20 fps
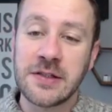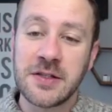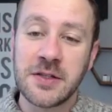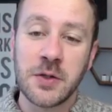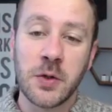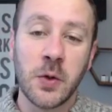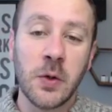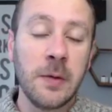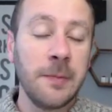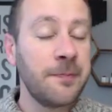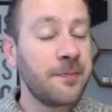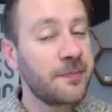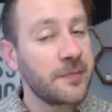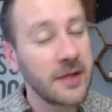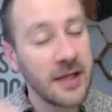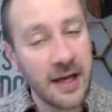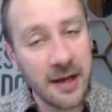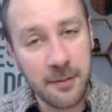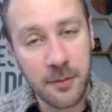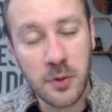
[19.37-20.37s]
So
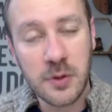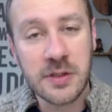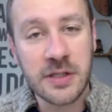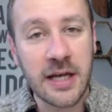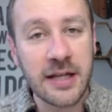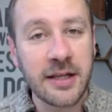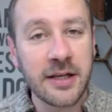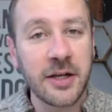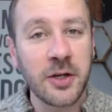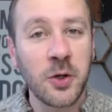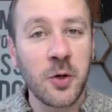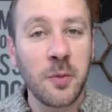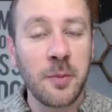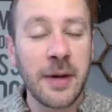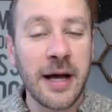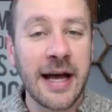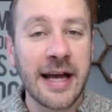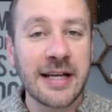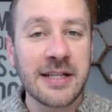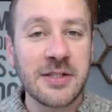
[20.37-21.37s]
I'm most likely going to go
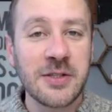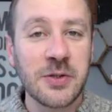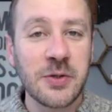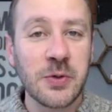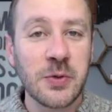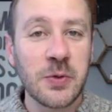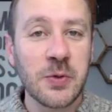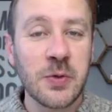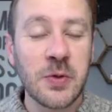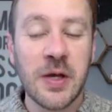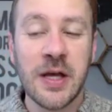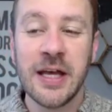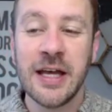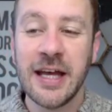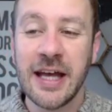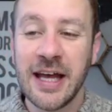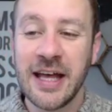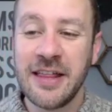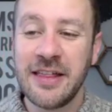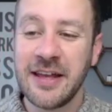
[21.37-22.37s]
back to
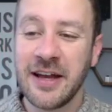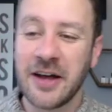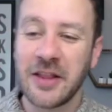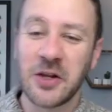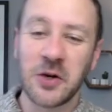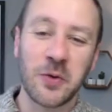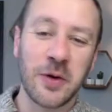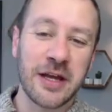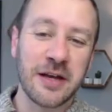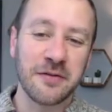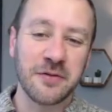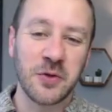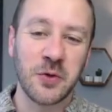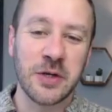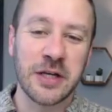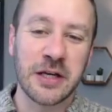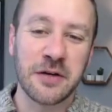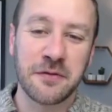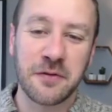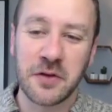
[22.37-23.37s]
the other way of
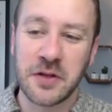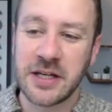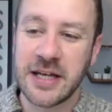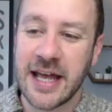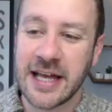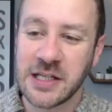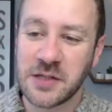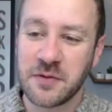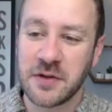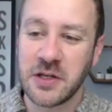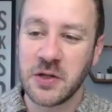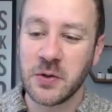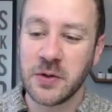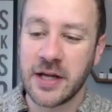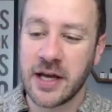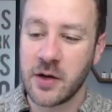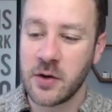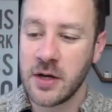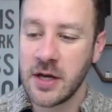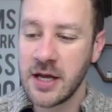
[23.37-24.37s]
doing it for the next video.
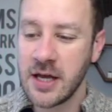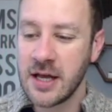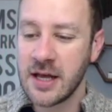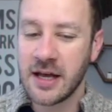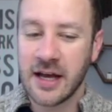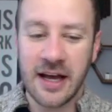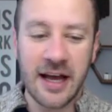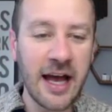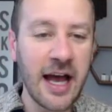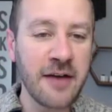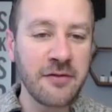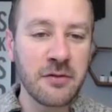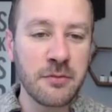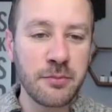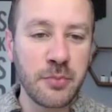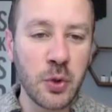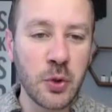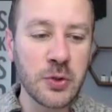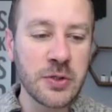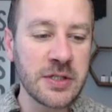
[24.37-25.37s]
Now, I haven't
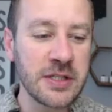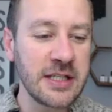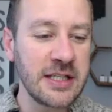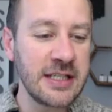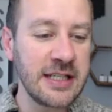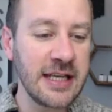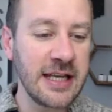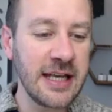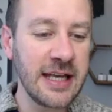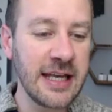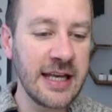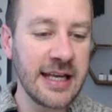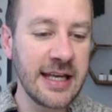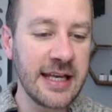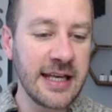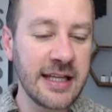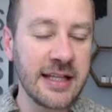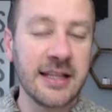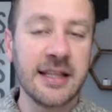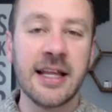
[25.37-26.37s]
posted
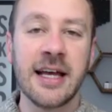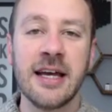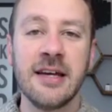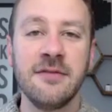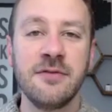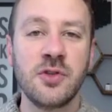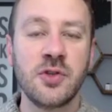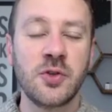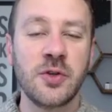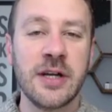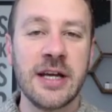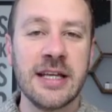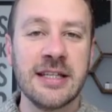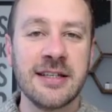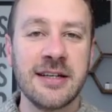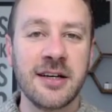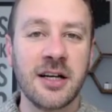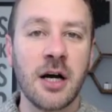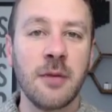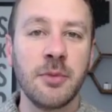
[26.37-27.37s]
a live trade
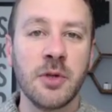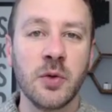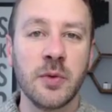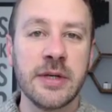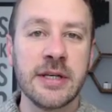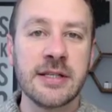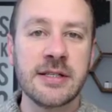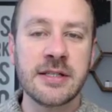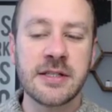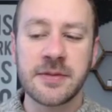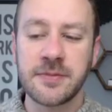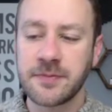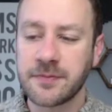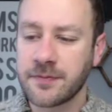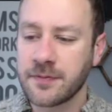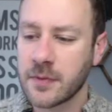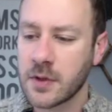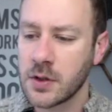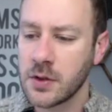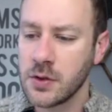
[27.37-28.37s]
in a couple of weeks.
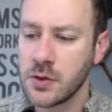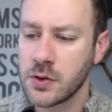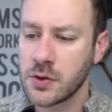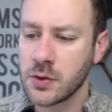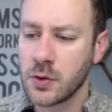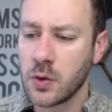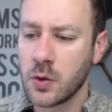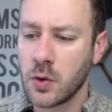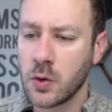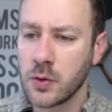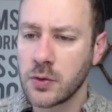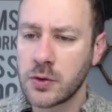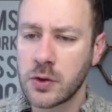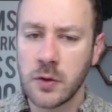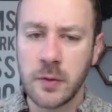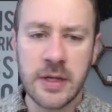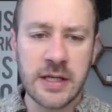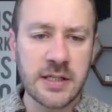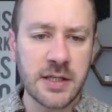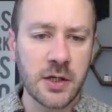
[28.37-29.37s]
So
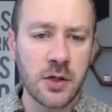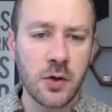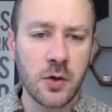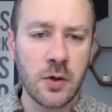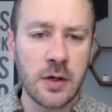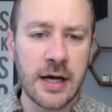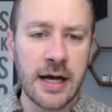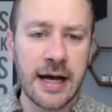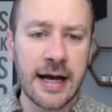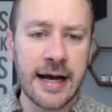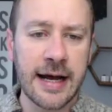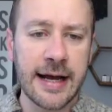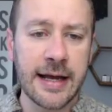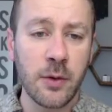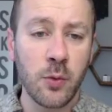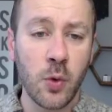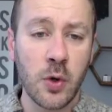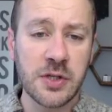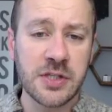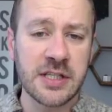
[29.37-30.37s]
2 weeks ago, I
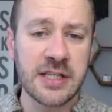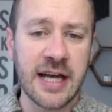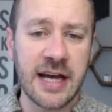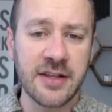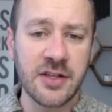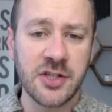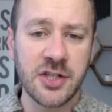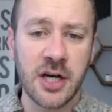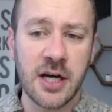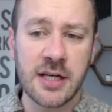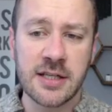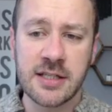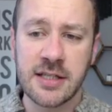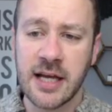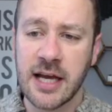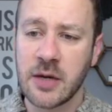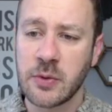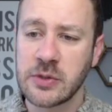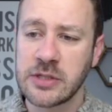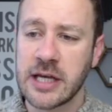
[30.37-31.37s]
wasn't at the charts.
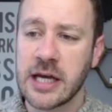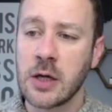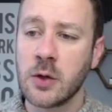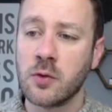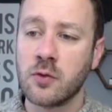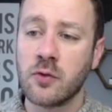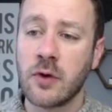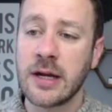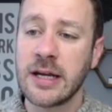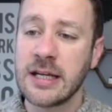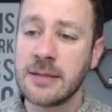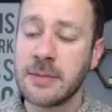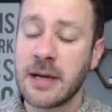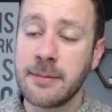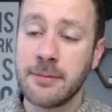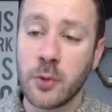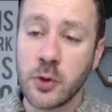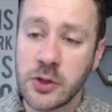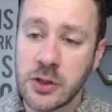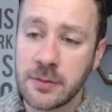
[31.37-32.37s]
I was out riding my
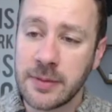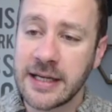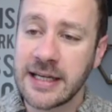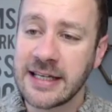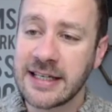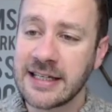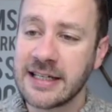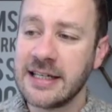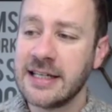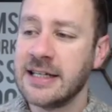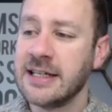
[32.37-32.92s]
motorbike.